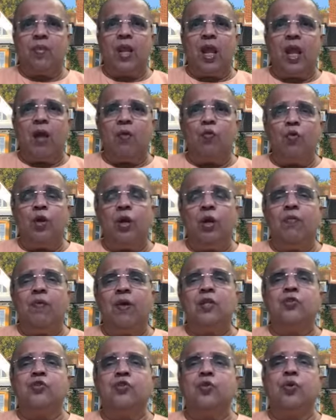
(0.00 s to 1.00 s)
have only
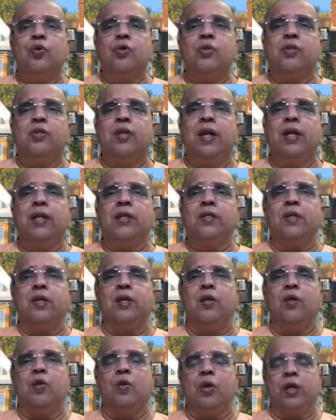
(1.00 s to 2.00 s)
one source, that is
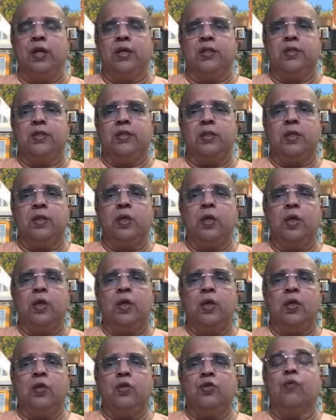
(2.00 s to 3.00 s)
ignorance.
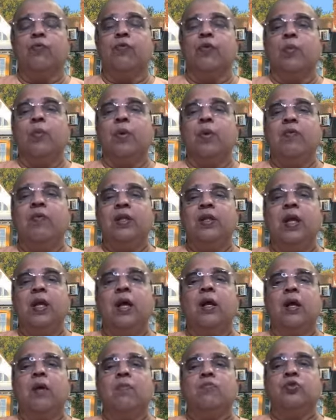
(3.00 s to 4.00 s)
So from
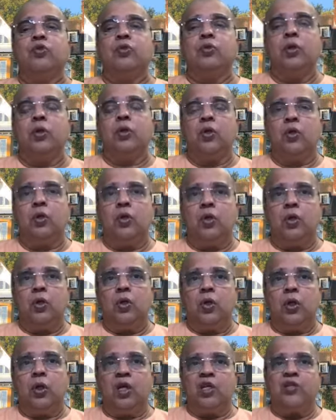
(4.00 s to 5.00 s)
avidya comes
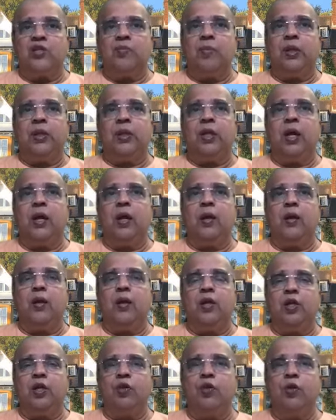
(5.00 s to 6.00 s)
asmita,
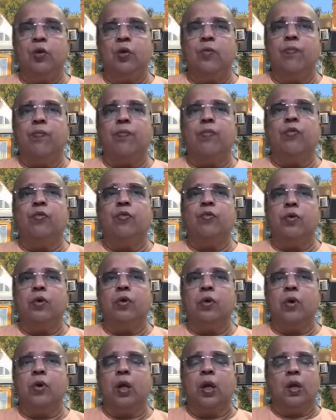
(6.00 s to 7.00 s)
ego,
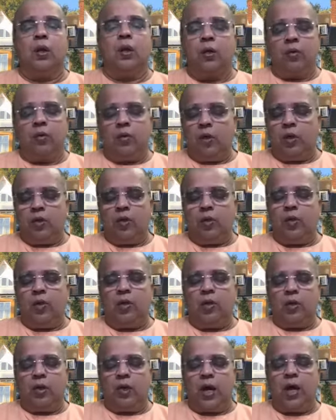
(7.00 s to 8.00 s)

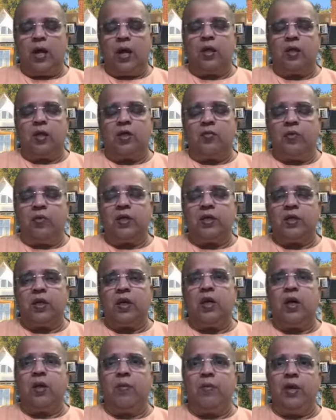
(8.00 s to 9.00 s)
raga, dvesha,
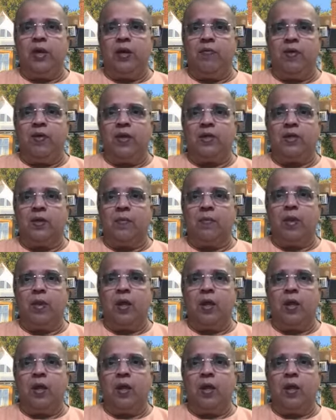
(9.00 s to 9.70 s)
and abhinivesha.